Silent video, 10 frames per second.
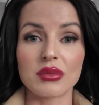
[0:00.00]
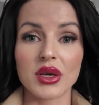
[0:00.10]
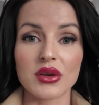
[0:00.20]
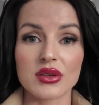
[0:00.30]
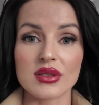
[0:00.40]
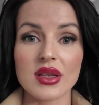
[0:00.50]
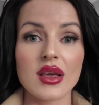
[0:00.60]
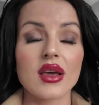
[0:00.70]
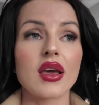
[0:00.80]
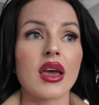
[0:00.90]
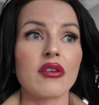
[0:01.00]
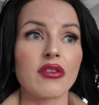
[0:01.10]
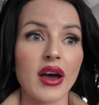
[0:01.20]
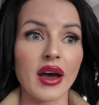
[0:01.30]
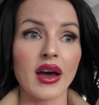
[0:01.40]
Because
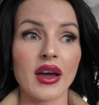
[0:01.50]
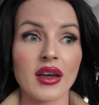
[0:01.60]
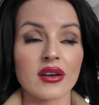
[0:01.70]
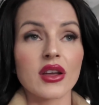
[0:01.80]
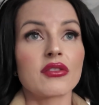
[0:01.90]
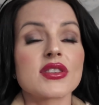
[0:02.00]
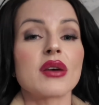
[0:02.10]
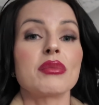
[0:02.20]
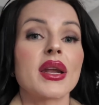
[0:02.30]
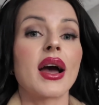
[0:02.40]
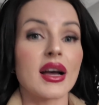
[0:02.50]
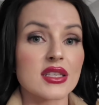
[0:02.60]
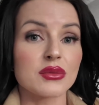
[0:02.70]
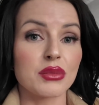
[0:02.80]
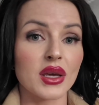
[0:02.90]
if somebody
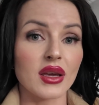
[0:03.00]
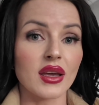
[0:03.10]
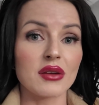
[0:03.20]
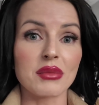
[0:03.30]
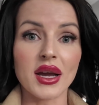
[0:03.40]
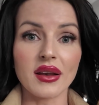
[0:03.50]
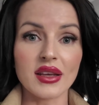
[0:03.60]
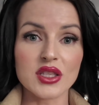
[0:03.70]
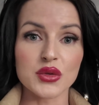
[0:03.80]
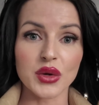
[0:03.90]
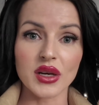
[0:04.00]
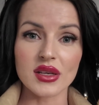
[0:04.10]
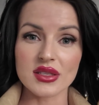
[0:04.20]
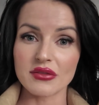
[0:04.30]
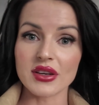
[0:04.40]
asked me in my late
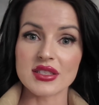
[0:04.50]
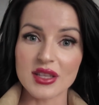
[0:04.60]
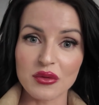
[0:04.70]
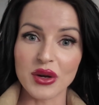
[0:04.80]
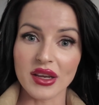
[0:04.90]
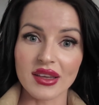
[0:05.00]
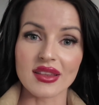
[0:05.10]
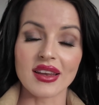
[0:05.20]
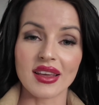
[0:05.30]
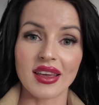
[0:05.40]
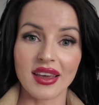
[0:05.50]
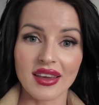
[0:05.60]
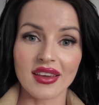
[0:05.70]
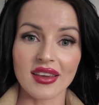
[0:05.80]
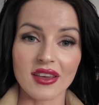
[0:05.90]
20s if I still want to get any
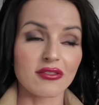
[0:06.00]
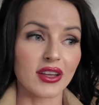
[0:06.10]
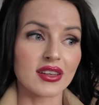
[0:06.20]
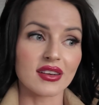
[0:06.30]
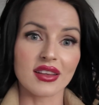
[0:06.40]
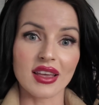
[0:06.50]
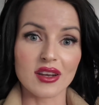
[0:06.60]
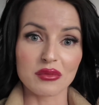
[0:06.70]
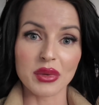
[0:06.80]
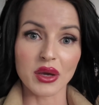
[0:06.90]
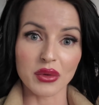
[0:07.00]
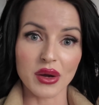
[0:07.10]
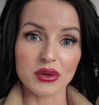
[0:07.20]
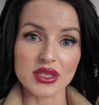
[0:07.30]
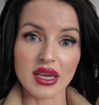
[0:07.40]
ink, if I didn't get it back when I
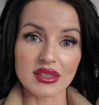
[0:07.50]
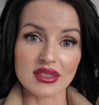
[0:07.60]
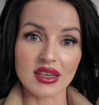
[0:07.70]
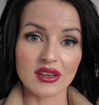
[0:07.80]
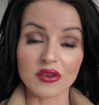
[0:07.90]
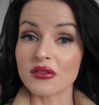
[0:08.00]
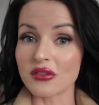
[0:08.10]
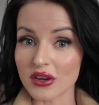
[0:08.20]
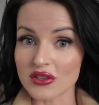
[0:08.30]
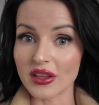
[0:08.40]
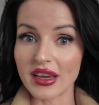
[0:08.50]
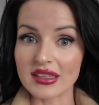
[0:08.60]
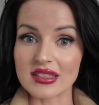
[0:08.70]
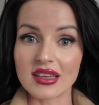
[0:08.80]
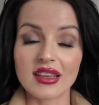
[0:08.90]
was 18 or freshly
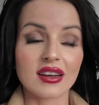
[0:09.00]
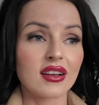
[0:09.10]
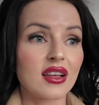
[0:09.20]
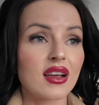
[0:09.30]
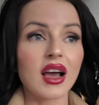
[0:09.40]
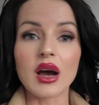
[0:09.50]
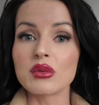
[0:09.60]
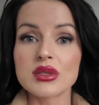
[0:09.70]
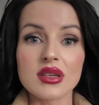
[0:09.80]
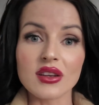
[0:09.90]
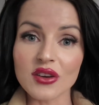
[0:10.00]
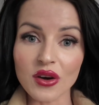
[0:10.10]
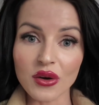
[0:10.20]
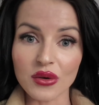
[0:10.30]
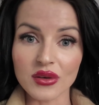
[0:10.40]
18, I would say
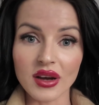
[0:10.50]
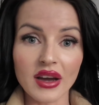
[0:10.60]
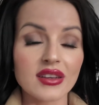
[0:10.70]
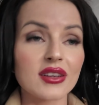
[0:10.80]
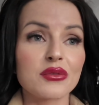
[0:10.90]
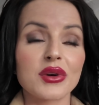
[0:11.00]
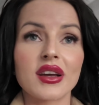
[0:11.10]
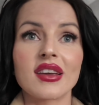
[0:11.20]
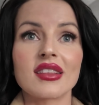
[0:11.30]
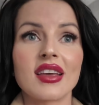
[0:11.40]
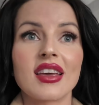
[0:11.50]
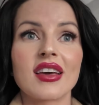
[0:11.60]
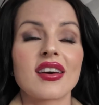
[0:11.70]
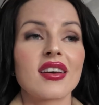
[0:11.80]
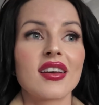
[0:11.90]
no. I didn't want to get
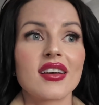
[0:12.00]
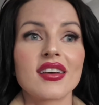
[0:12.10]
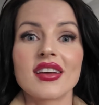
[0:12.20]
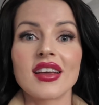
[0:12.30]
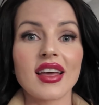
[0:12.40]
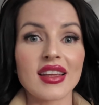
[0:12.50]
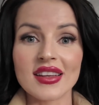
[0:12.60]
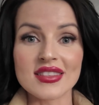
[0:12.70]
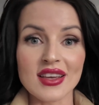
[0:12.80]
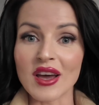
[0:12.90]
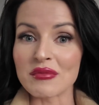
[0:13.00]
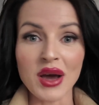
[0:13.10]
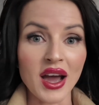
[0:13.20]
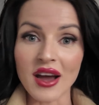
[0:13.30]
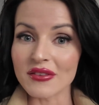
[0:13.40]
ink anytime
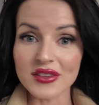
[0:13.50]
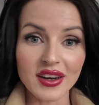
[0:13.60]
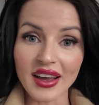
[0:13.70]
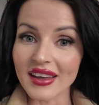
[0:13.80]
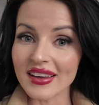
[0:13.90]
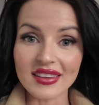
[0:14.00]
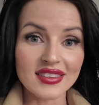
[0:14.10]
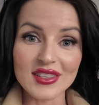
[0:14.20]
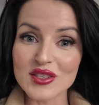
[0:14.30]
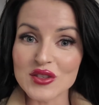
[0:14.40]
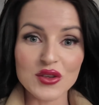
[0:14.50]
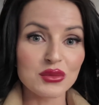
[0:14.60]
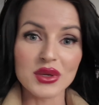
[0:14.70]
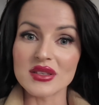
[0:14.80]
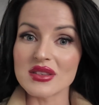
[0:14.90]
after I got that
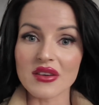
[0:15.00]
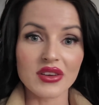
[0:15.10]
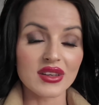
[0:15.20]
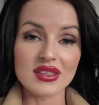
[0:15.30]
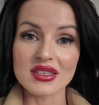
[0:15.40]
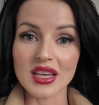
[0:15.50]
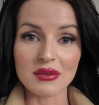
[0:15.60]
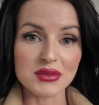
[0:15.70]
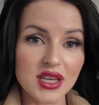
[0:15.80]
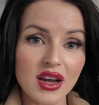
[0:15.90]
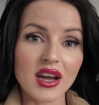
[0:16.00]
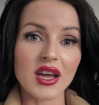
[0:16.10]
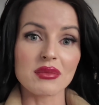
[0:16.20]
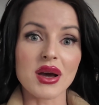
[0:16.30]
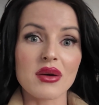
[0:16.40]
stupid stuff at the same
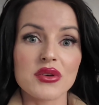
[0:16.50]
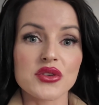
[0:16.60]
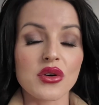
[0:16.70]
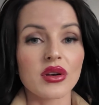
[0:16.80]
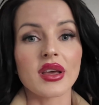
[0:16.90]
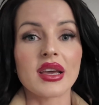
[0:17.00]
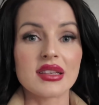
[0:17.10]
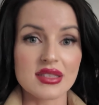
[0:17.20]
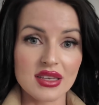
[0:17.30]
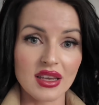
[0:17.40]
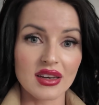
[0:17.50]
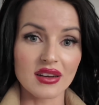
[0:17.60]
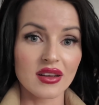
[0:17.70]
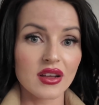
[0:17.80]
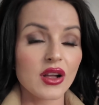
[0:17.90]
time. I was only 18,
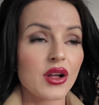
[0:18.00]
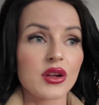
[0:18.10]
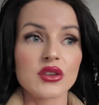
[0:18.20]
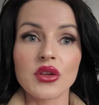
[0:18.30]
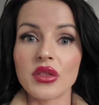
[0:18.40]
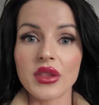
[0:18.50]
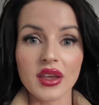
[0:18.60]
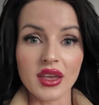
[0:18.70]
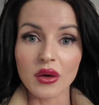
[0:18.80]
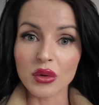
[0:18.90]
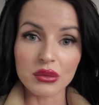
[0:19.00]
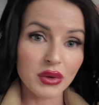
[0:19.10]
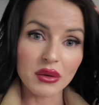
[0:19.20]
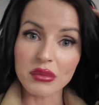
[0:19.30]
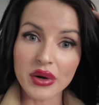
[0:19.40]
not thinking with
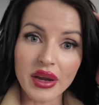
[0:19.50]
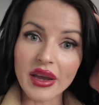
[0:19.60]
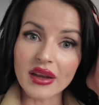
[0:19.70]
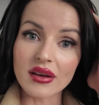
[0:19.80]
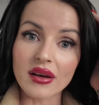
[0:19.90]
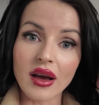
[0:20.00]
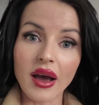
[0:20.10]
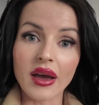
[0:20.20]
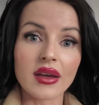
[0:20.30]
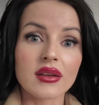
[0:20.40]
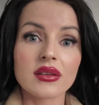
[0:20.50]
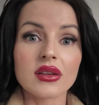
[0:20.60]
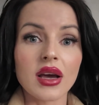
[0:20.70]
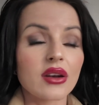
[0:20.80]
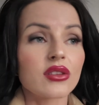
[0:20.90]
my brain. I
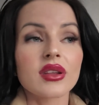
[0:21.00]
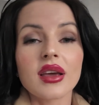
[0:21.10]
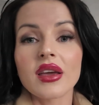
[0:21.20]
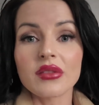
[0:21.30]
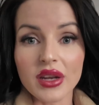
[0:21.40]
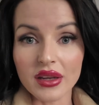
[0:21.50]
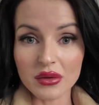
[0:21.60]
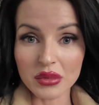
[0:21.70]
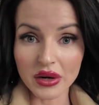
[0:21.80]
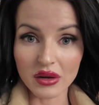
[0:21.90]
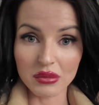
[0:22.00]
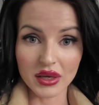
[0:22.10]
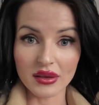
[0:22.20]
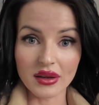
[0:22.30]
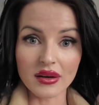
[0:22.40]
don't think I even had a brain
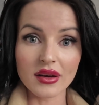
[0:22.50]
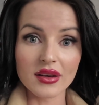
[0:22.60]
back then.